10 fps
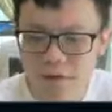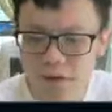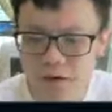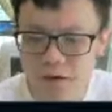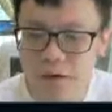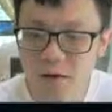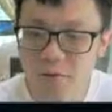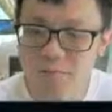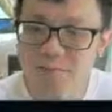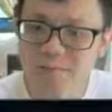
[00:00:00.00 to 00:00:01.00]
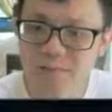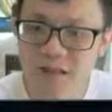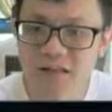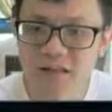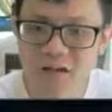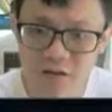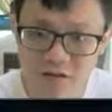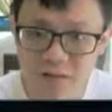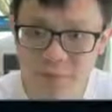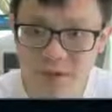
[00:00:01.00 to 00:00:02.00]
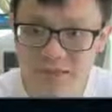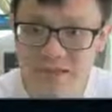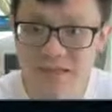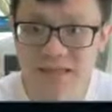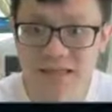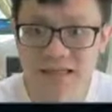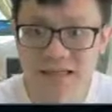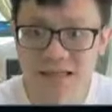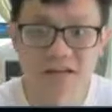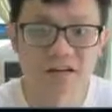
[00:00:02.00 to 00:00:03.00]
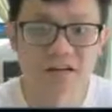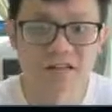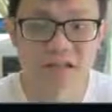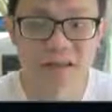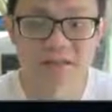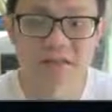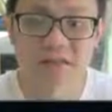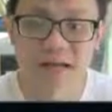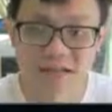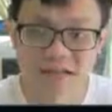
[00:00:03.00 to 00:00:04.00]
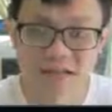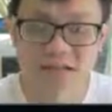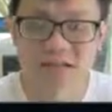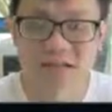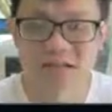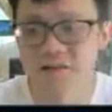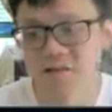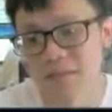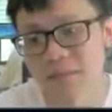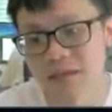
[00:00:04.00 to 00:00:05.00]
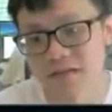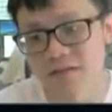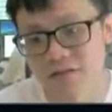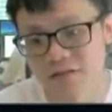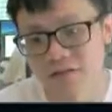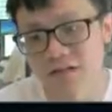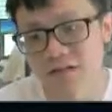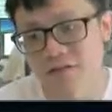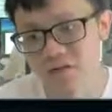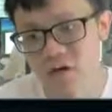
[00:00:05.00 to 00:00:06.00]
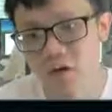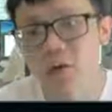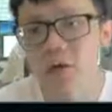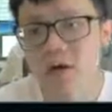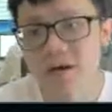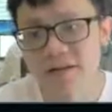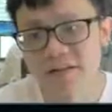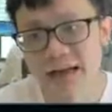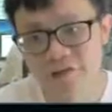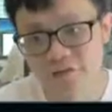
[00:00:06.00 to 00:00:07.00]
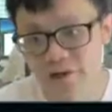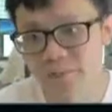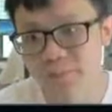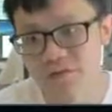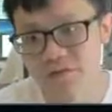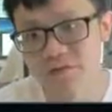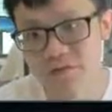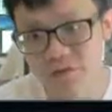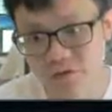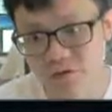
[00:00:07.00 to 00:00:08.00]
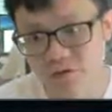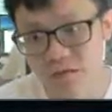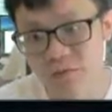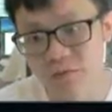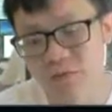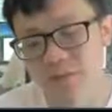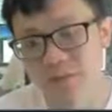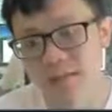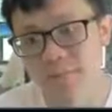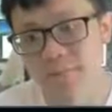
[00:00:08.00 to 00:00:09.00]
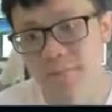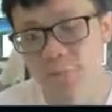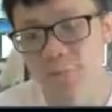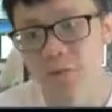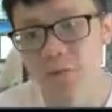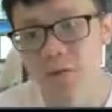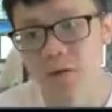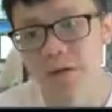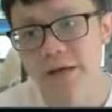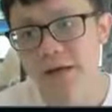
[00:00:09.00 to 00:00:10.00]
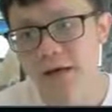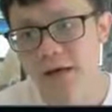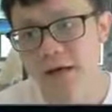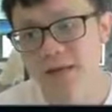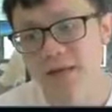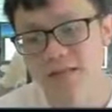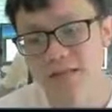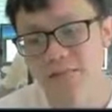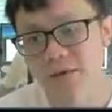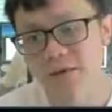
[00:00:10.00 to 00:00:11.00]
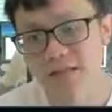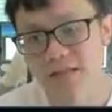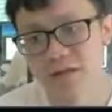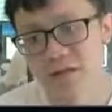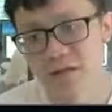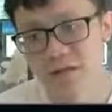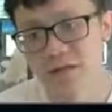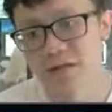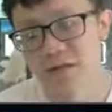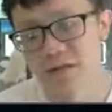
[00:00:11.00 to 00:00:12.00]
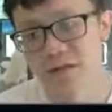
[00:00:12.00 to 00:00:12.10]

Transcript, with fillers: um, intercostal muscle, inner intercostal muscle, external intercostal muscle, you also need to know. Diaphragm, you also need to know the bottom end. Okay, uh, that's about the